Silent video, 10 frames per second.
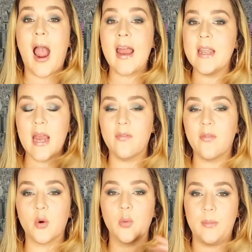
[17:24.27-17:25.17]
I
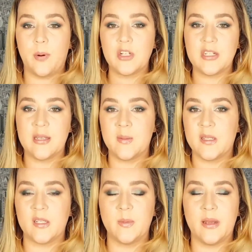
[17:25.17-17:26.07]
never repurchase
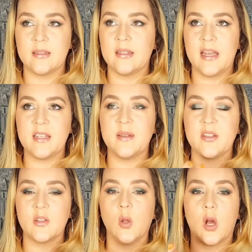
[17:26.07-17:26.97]
lipsticks because it takes me
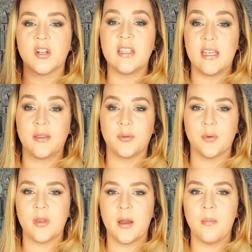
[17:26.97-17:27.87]
so long to get
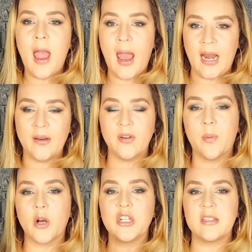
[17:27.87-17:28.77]
through them. And I
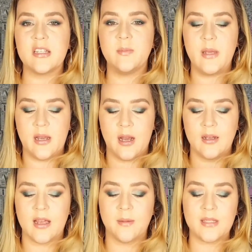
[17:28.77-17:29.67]
repurchase this
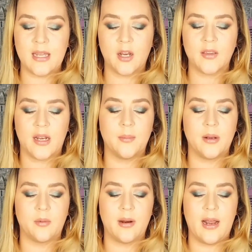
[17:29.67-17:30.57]
because I'm scared that I'm
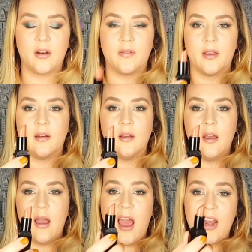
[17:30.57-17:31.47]
going to run out of it.
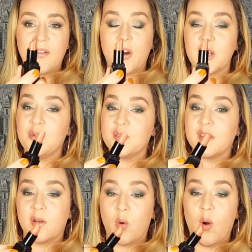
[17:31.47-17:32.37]
And I've already
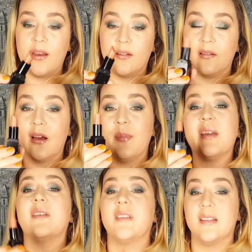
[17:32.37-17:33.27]
used quite a
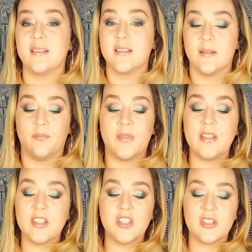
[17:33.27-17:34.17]
bit of this.
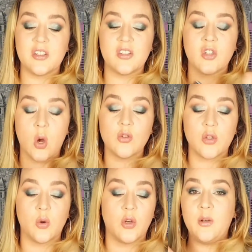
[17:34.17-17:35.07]
This is just so good.